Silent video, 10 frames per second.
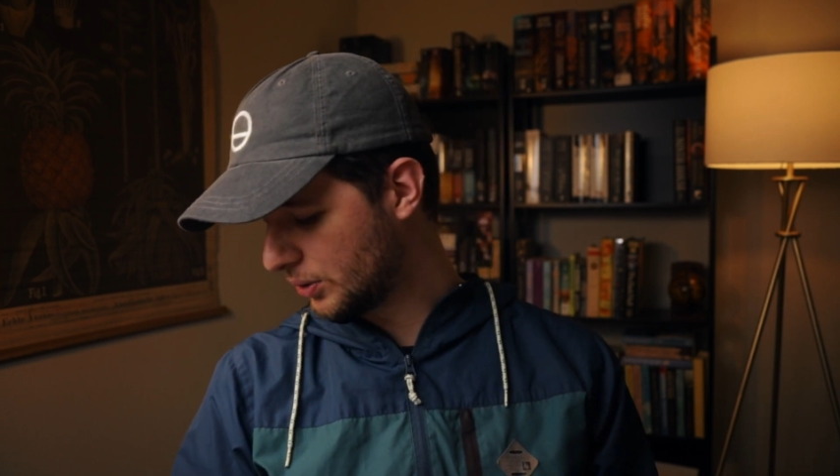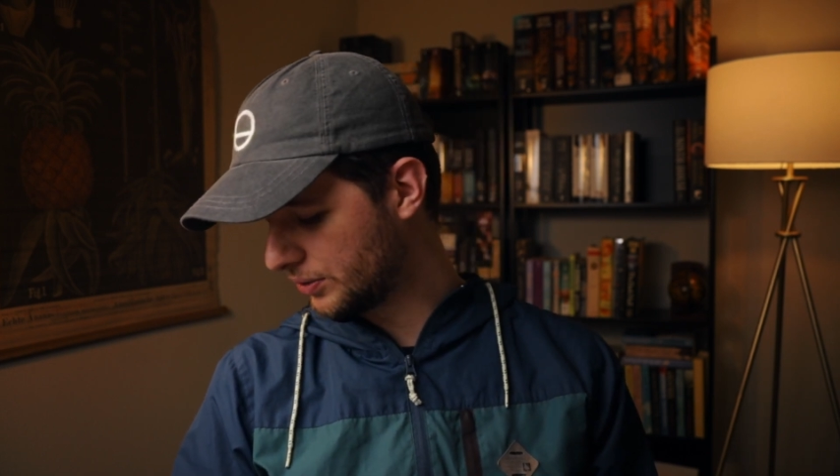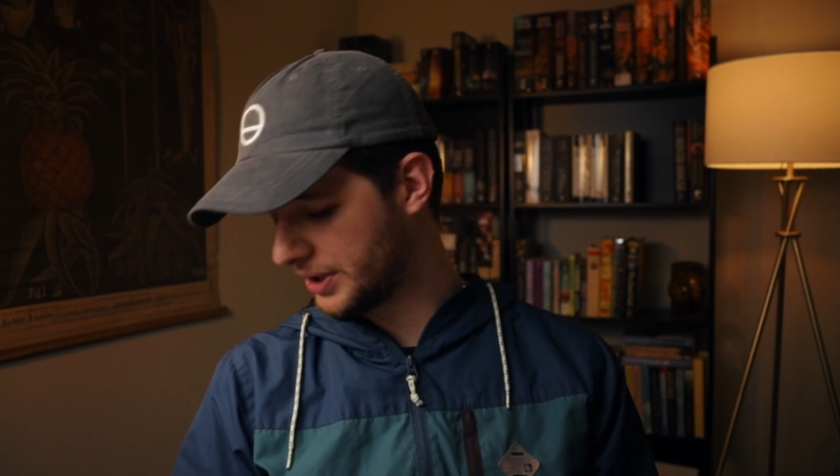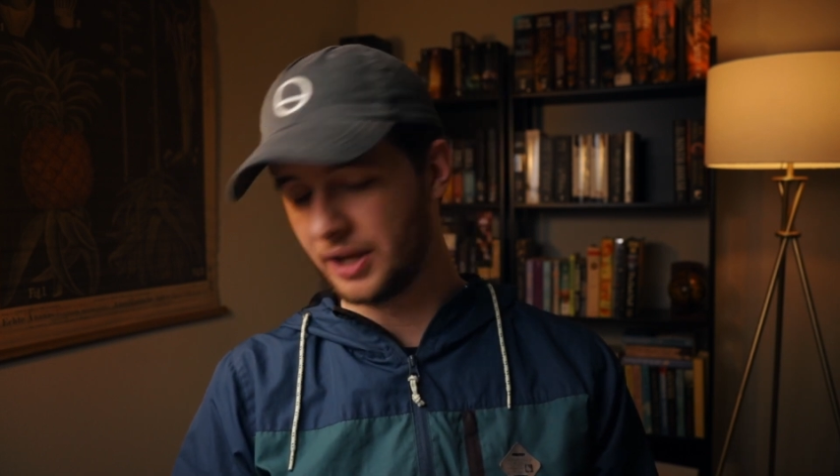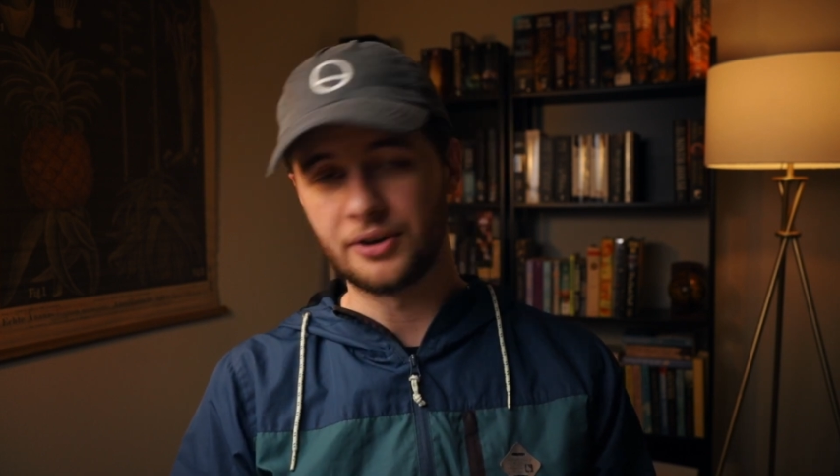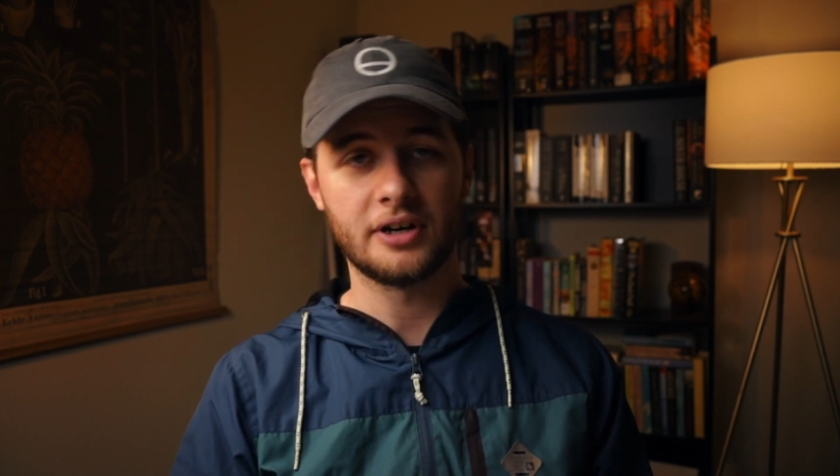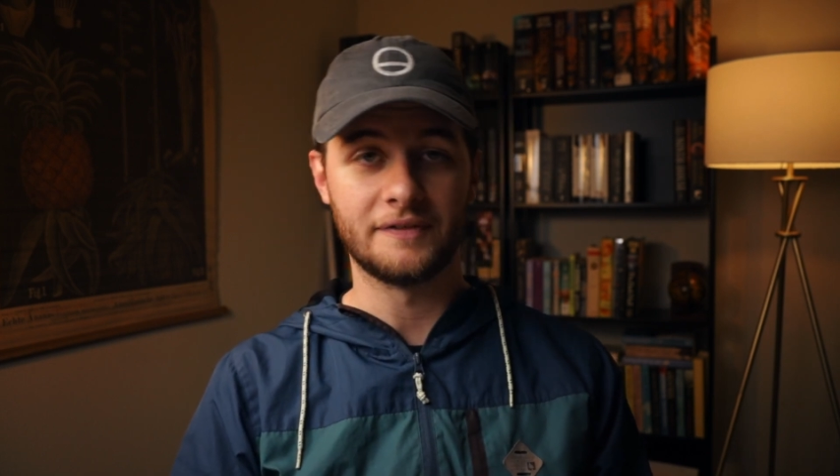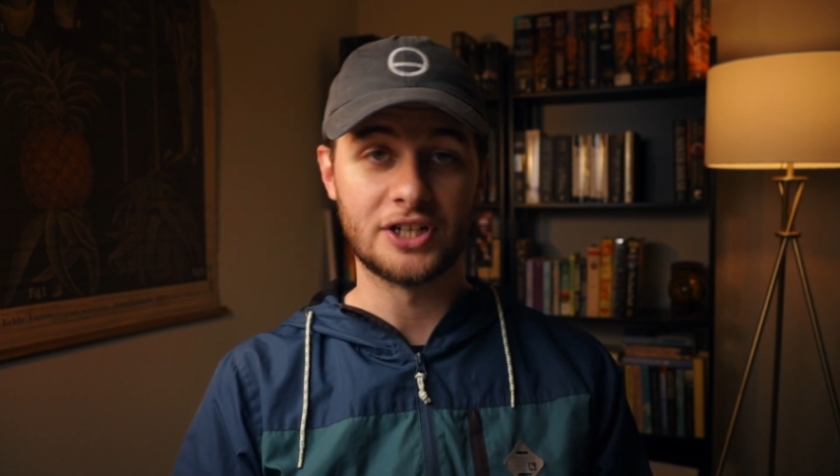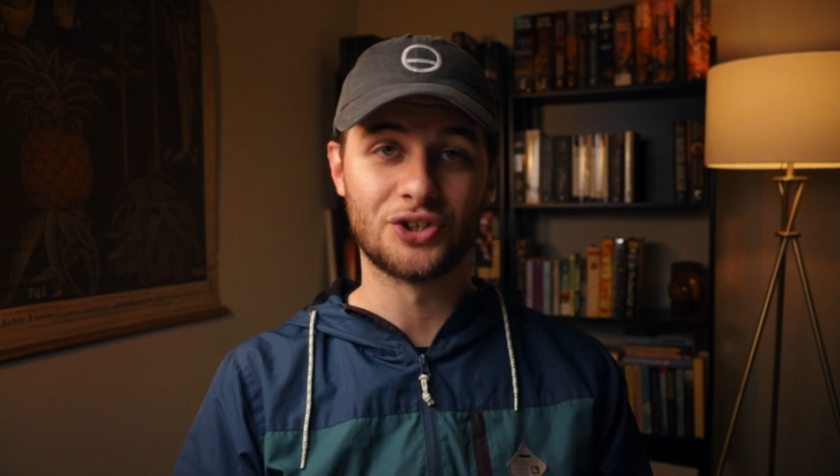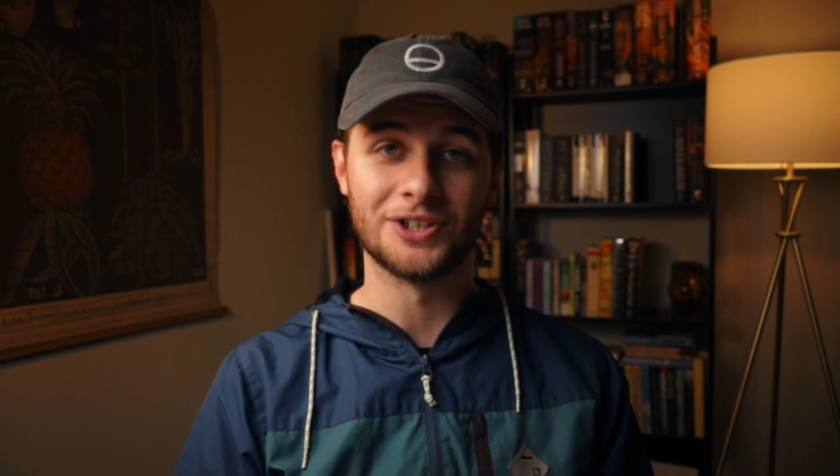or another
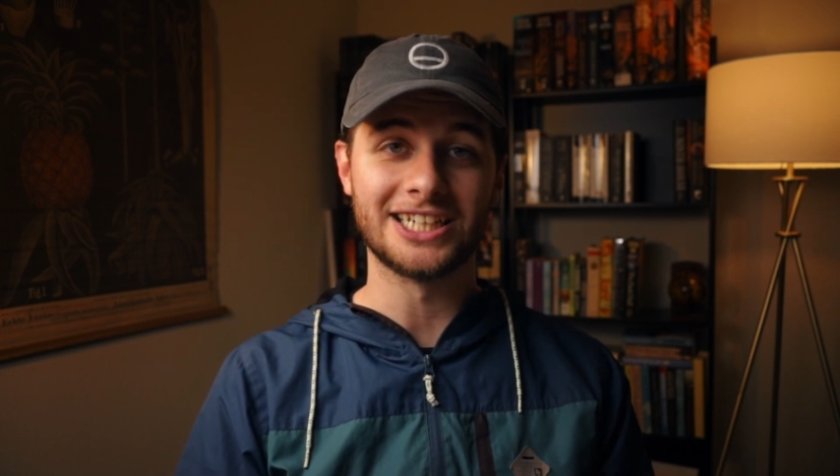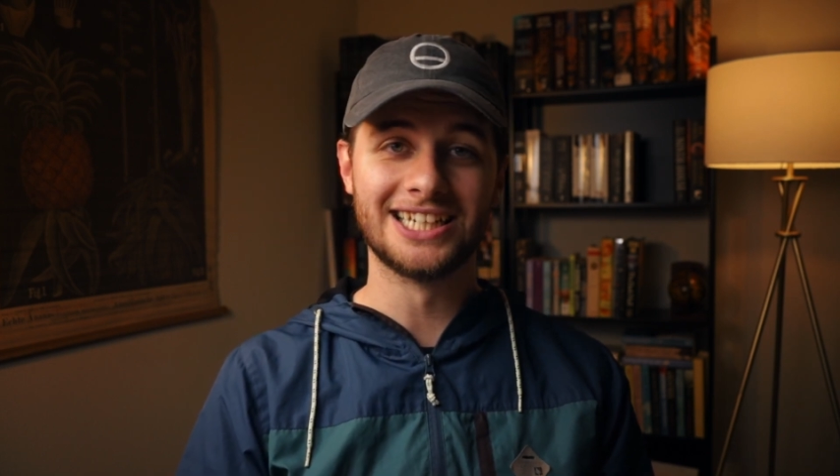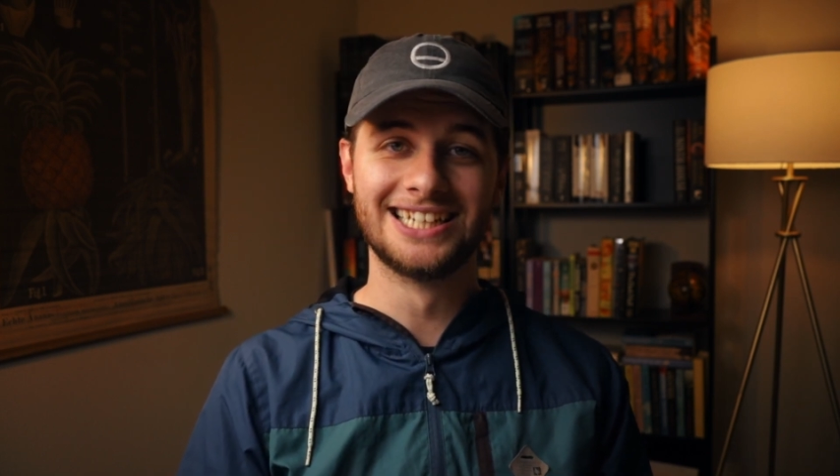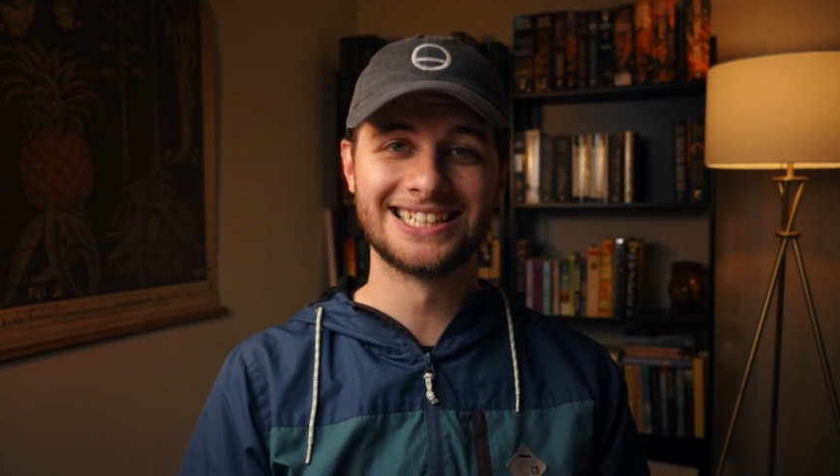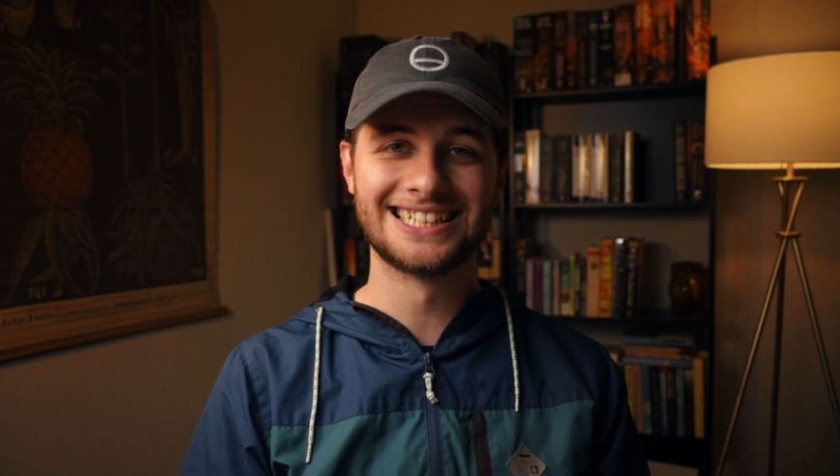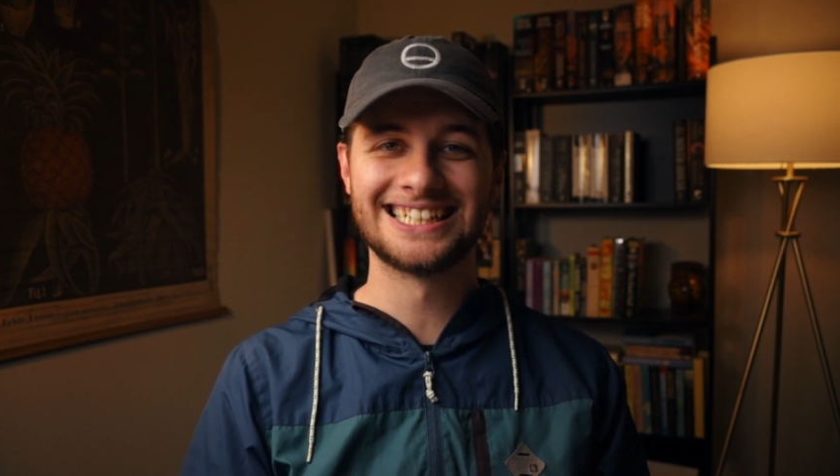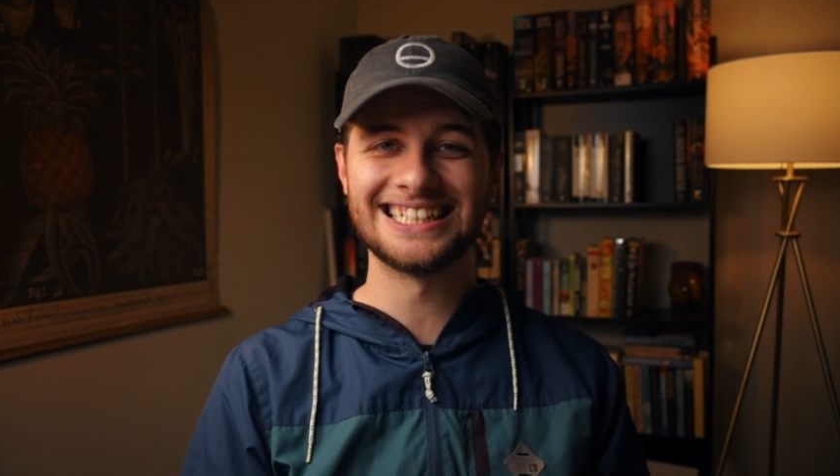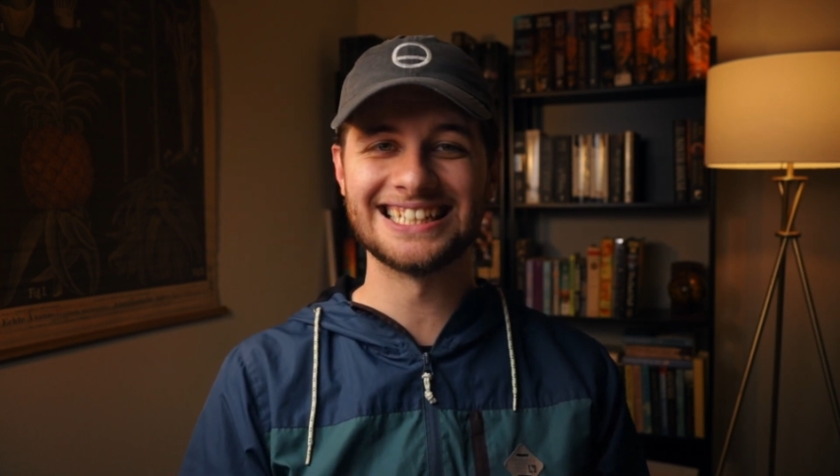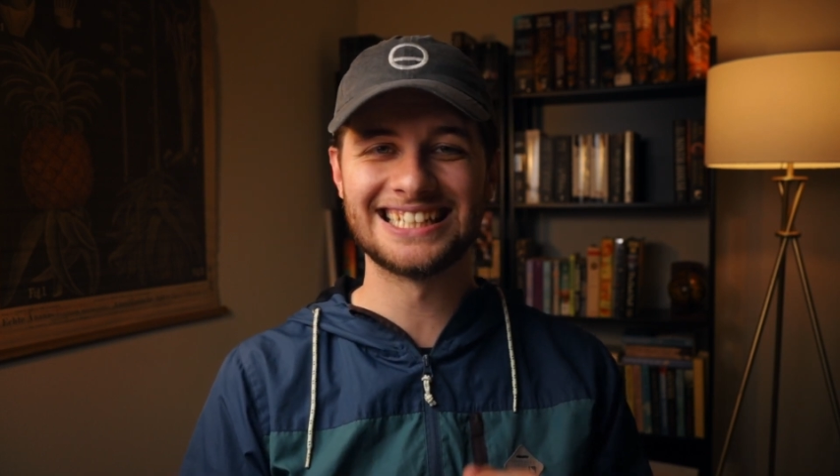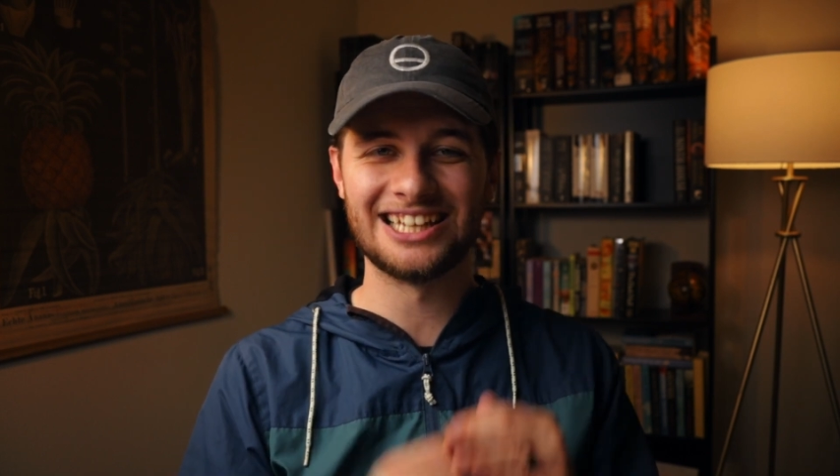eventually,
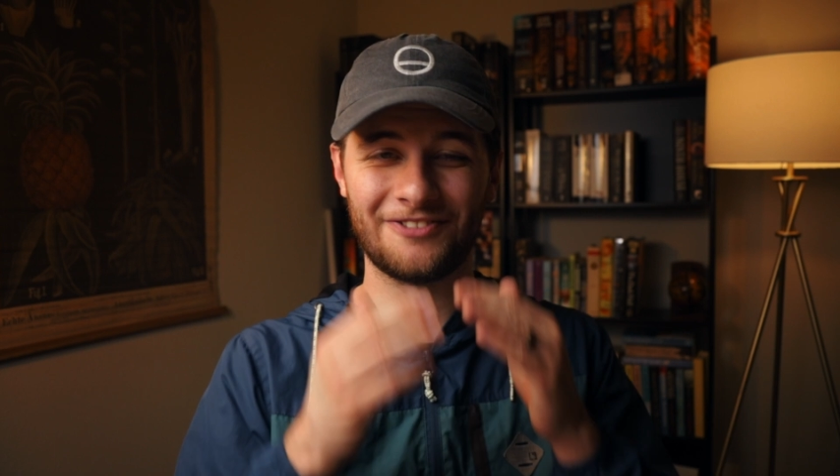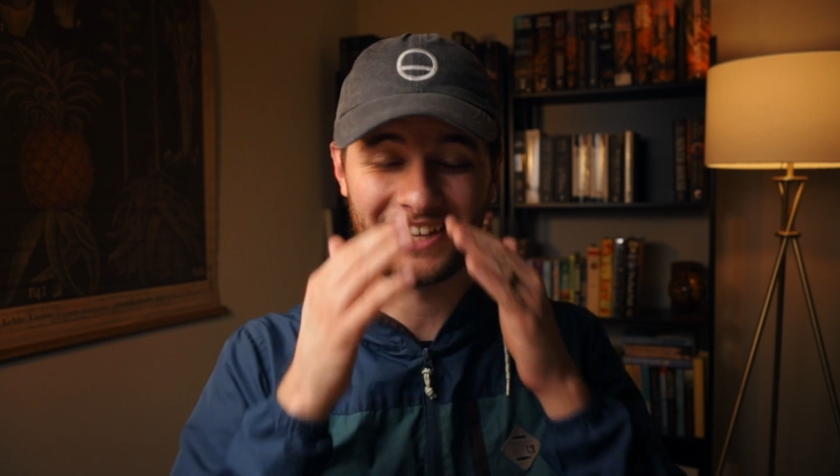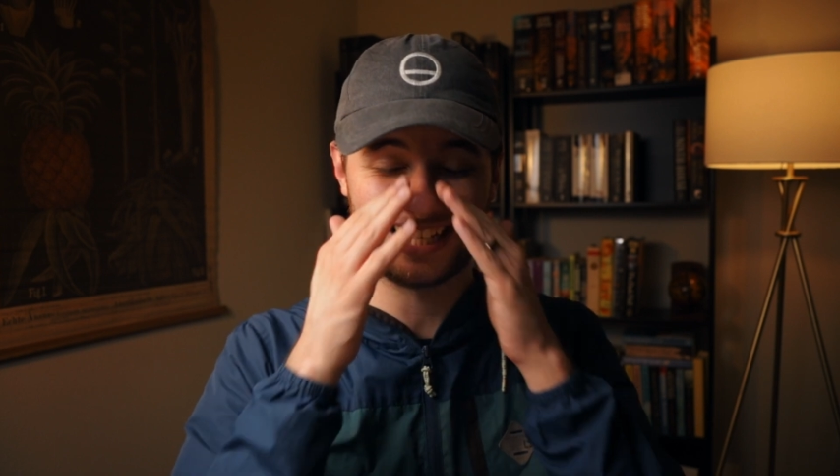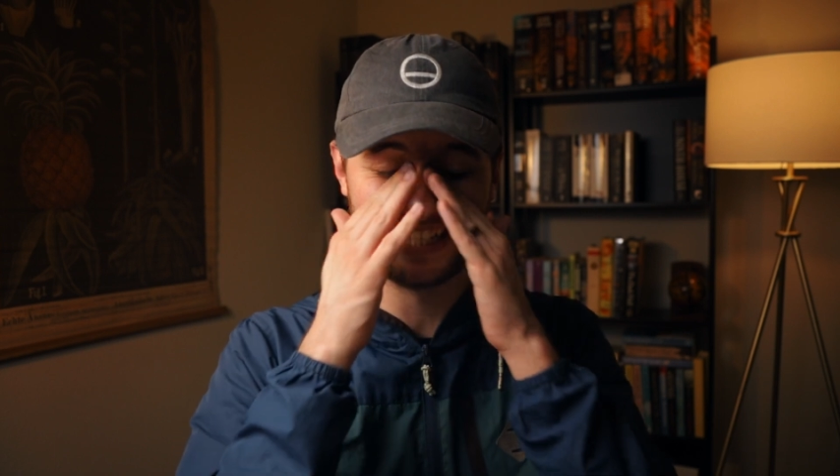if I